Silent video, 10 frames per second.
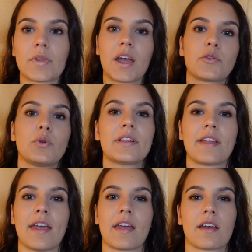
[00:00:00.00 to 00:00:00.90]
it will
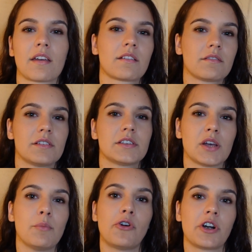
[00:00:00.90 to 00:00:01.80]
take
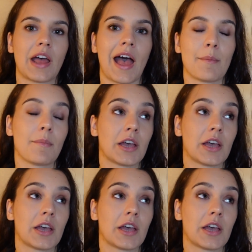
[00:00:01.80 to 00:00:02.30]
some more time,